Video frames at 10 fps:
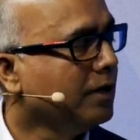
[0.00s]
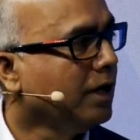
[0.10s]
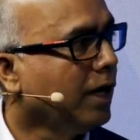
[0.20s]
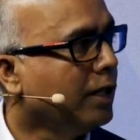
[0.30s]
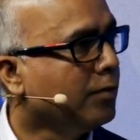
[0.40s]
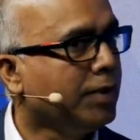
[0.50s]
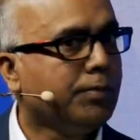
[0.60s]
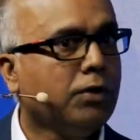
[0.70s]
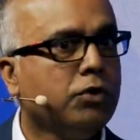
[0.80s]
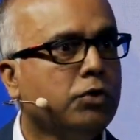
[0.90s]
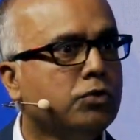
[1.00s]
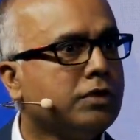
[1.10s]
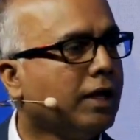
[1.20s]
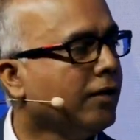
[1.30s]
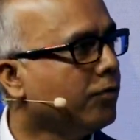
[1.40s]
And the people who use
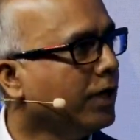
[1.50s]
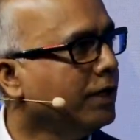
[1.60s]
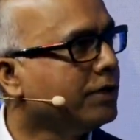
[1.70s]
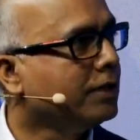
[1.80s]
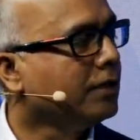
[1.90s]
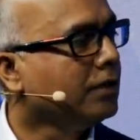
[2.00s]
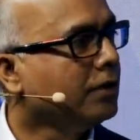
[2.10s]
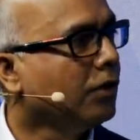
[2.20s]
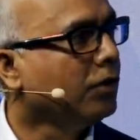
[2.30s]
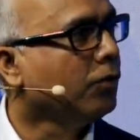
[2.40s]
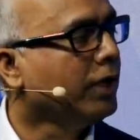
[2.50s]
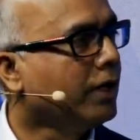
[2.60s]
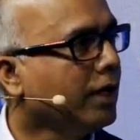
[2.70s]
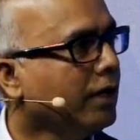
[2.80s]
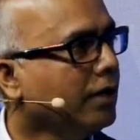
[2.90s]
leverage on the
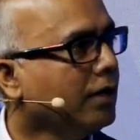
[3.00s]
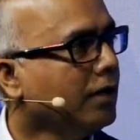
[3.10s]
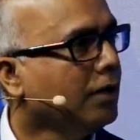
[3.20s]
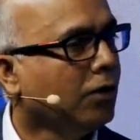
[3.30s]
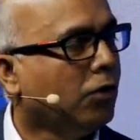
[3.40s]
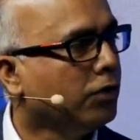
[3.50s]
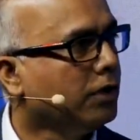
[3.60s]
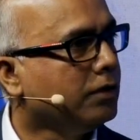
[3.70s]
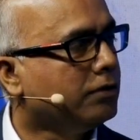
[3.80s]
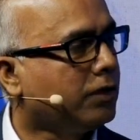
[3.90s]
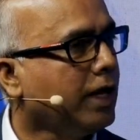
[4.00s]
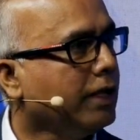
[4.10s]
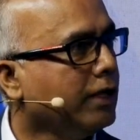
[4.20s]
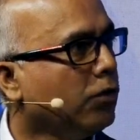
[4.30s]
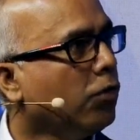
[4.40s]
weekend on a trade
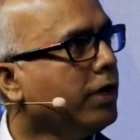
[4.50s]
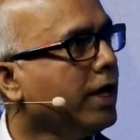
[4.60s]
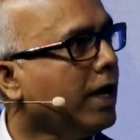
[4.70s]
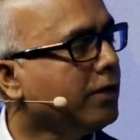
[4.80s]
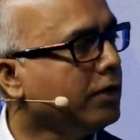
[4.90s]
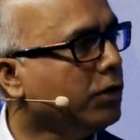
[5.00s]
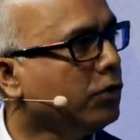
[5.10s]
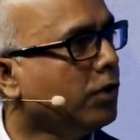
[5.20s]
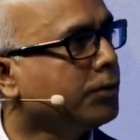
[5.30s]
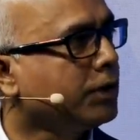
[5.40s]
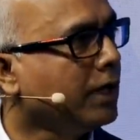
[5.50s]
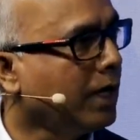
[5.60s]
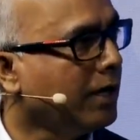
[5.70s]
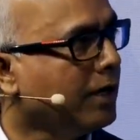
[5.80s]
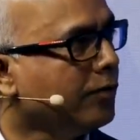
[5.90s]
that already has a huge
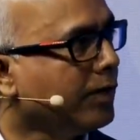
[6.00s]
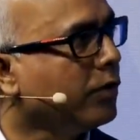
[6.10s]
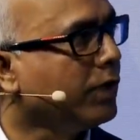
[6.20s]
optionality found